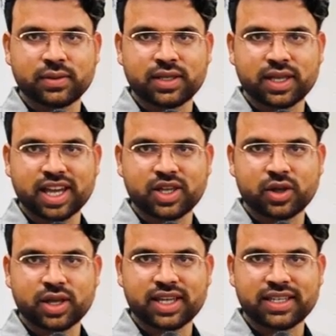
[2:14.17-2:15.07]
These
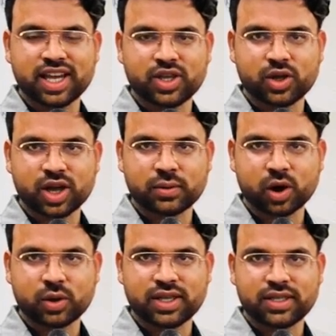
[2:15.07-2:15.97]
are the essential
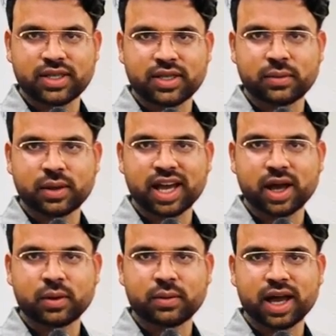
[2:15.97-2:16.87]
components that make
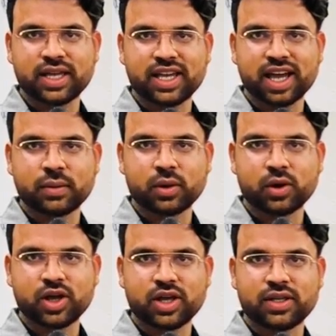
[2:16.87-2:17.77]
up a basic
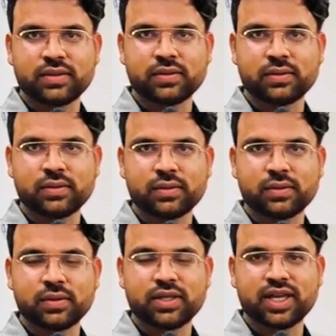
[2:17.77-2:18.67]
computer.
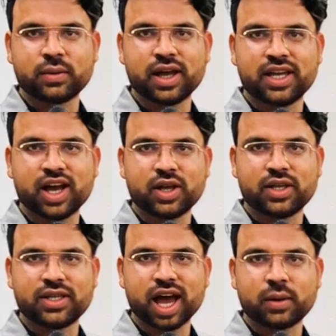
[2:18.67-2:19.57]
Depending on
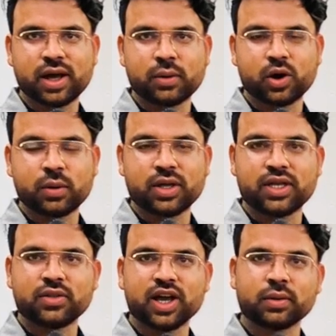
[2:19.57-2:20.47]
the type and
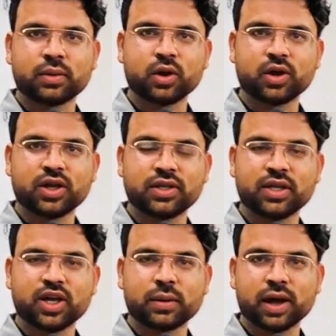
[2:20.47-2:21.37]
purpose of the computer,
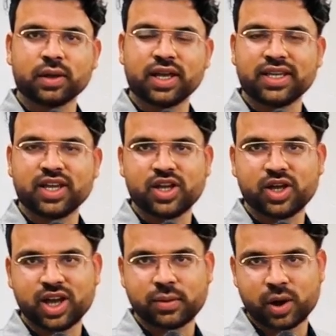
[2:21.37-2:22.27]
there may be
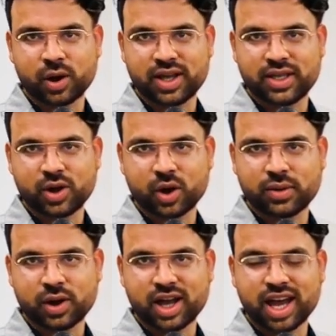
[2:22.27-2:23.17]
additional components or
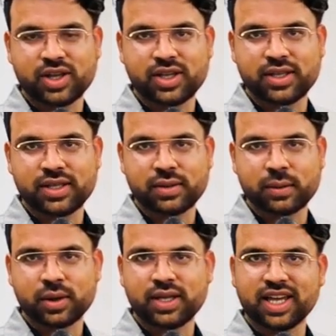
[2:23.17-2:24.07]
variations,
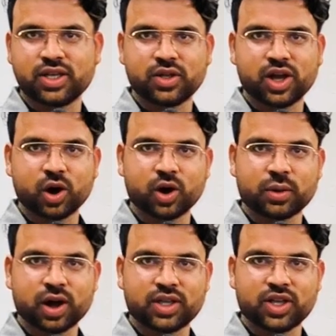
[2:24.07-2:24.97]
but these are the core
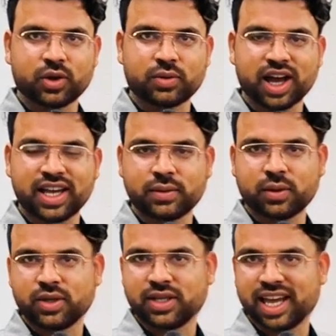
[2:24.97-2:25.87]
parts you'll find in
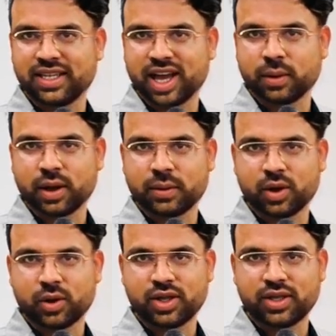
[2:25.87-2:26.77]
most desktop
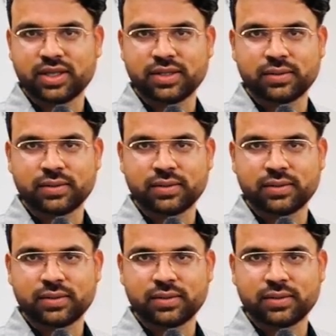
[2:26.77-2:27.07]
computers.